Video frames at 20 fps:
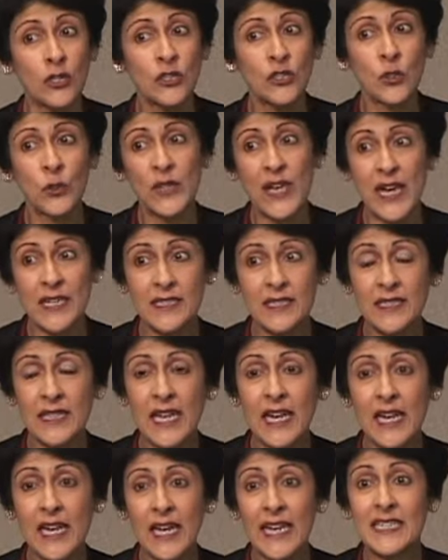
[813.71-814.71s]
So, yes,
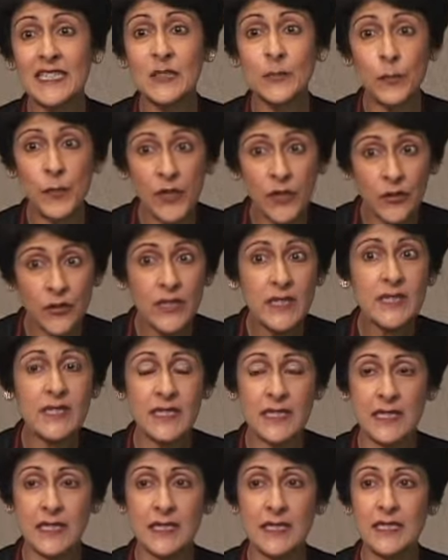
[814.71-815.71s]
they
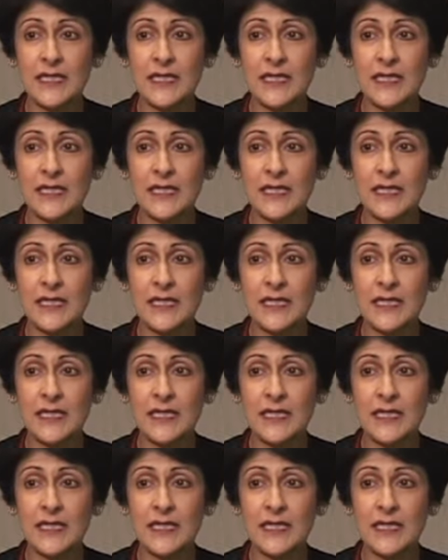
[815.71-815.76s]
experience